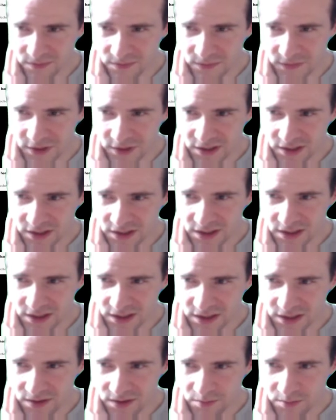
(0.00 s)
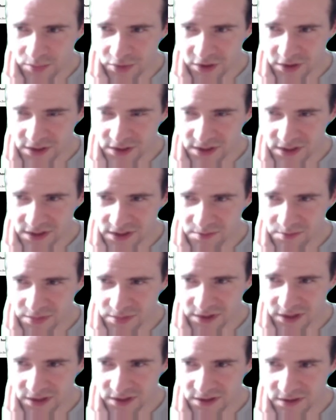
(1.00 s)
Yeah, I like the pot size
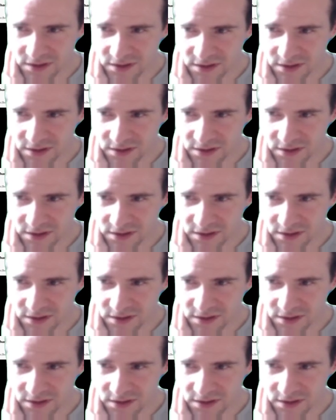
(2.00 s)
bed.